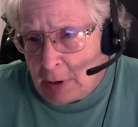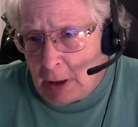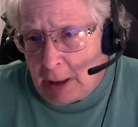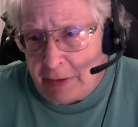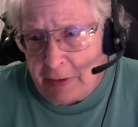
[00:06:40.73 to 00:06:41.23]

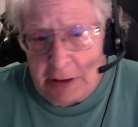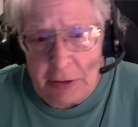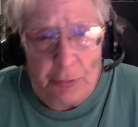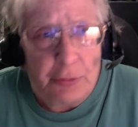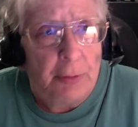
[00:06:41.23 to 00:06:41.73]
I thank
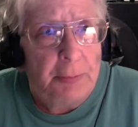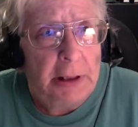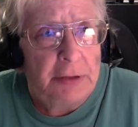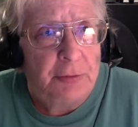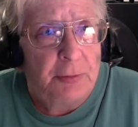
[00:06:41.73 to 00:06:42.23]
you so
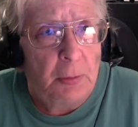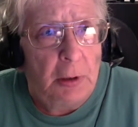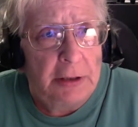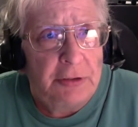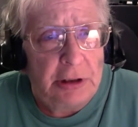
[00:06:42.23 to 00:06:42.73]
much for
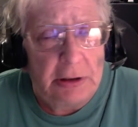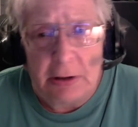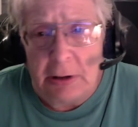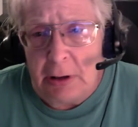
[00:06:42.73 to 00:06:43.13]
watching.